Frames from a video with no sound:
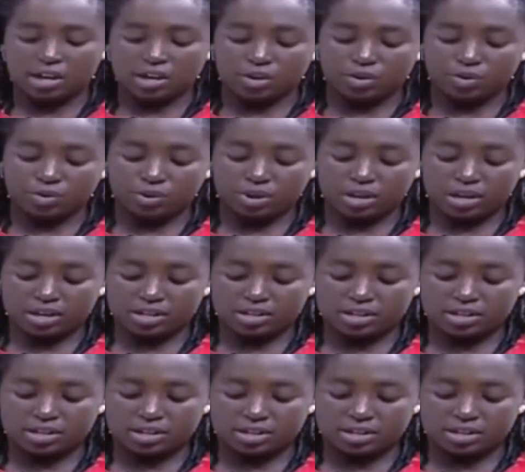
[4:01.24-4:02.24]
you get
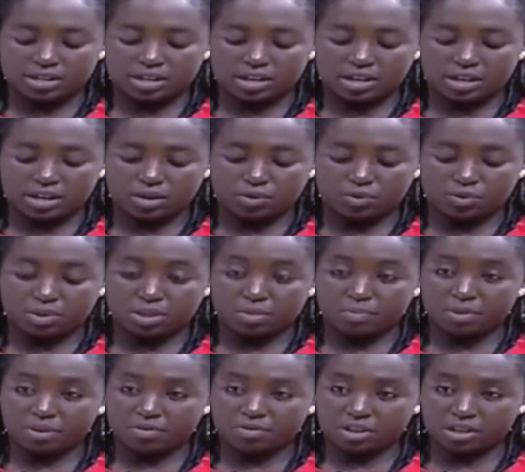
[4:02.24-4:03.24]
that uh, with a
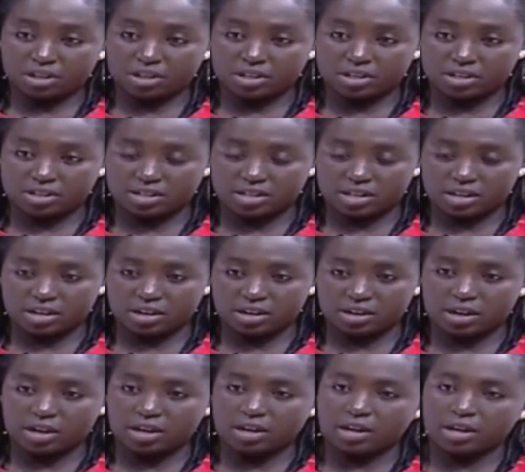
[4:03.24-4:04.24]
perfect
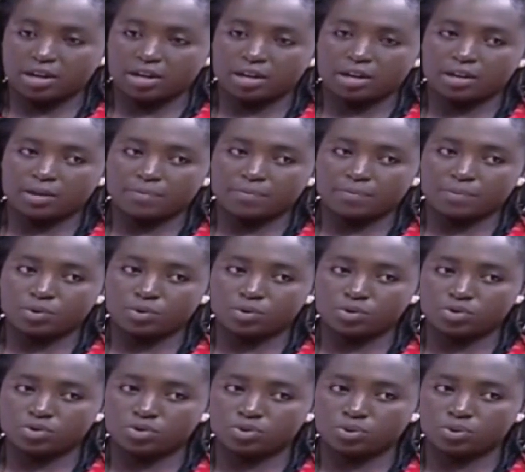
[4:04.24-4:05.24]
design and uh,
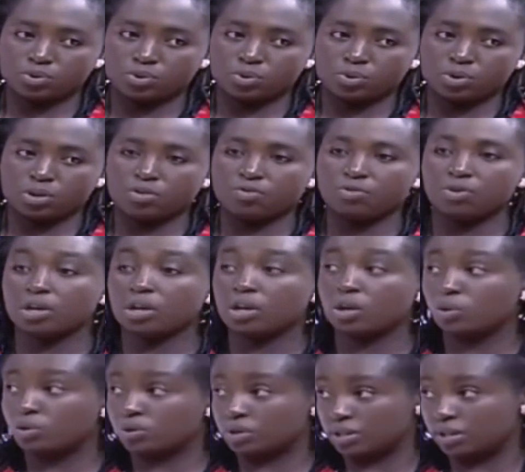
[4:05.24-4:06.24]
also if you
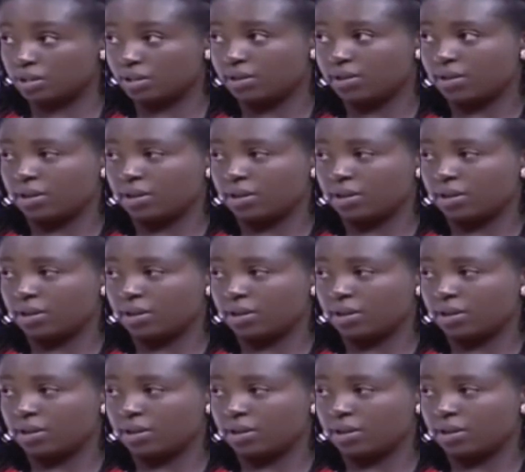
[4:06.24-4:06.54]
include